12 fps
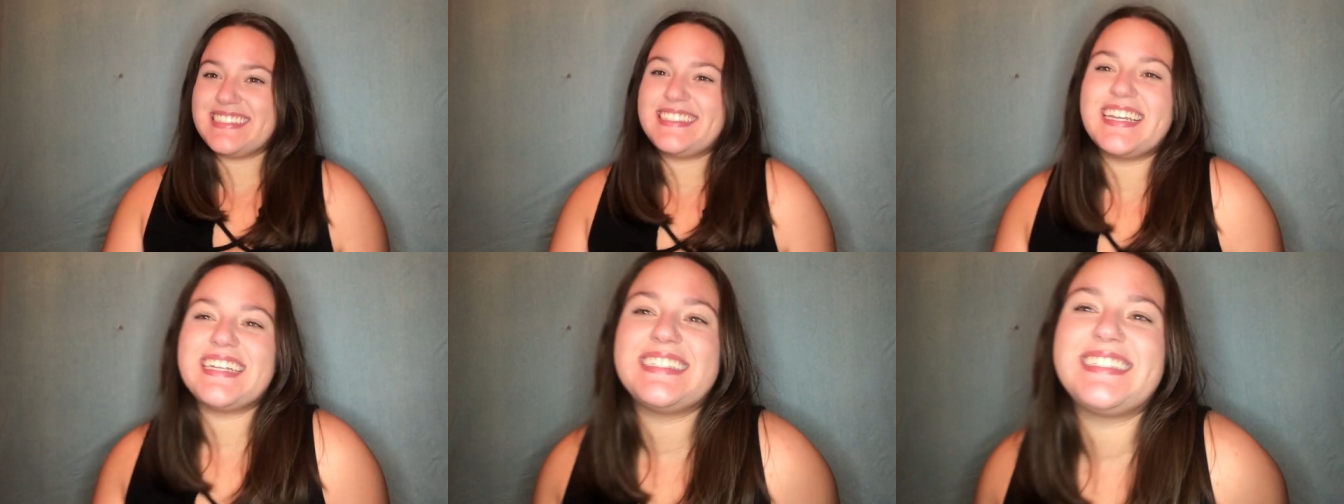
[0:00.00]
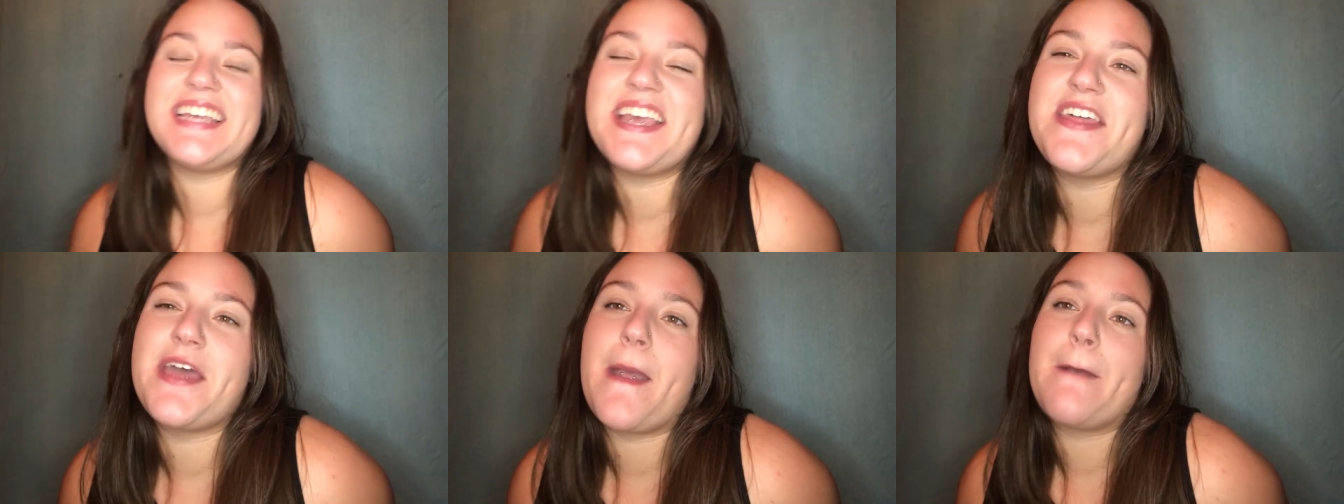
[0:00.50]
Didn't
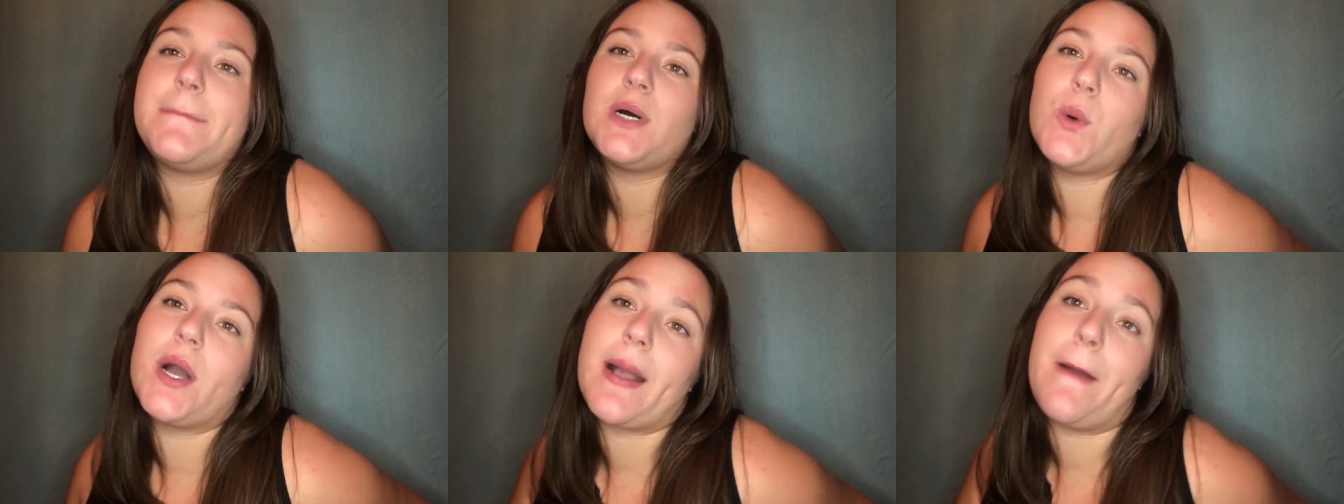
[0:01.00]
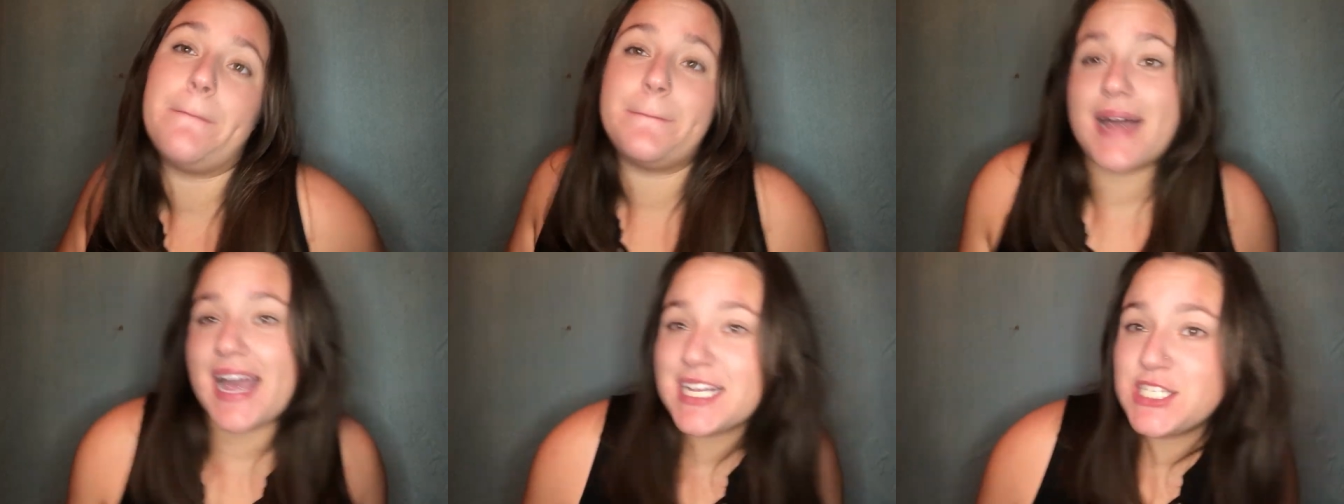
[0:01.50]
see you there, but welcome
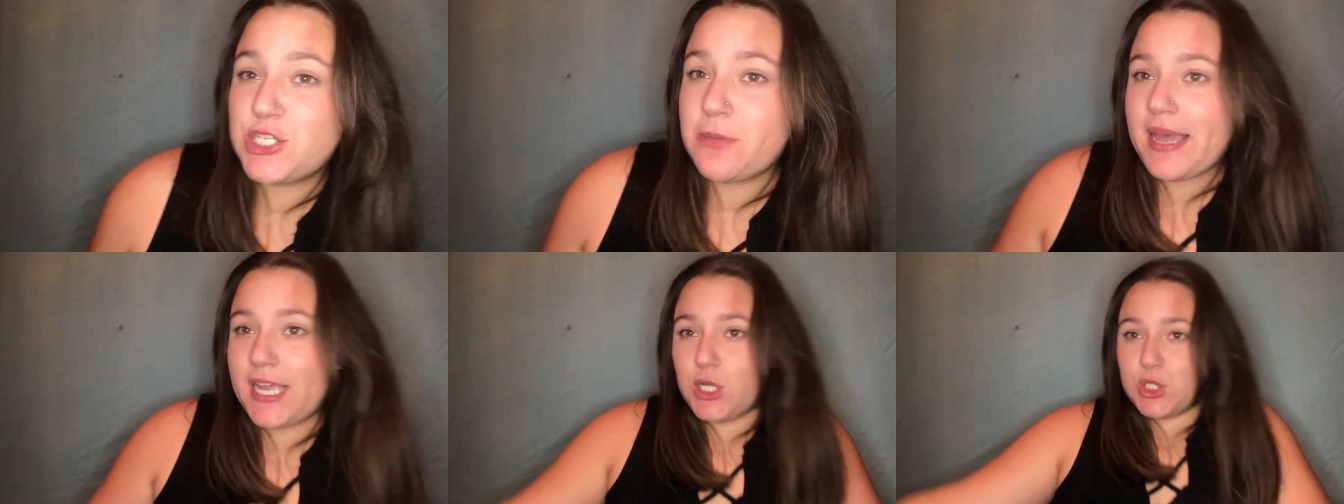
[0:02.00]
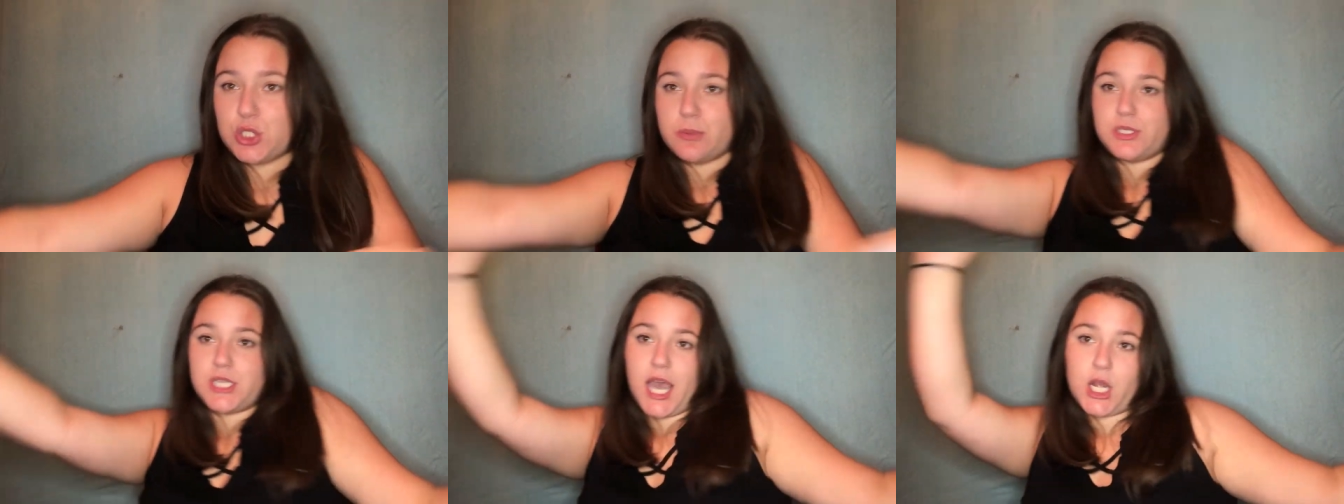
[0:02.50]
back to my
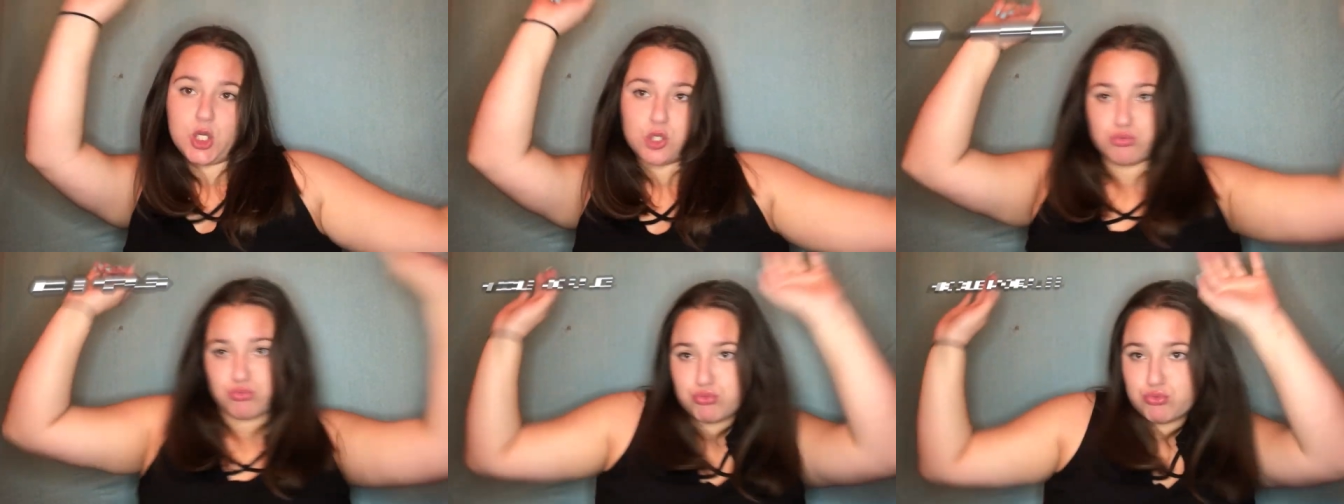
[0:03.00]
YouTube channel.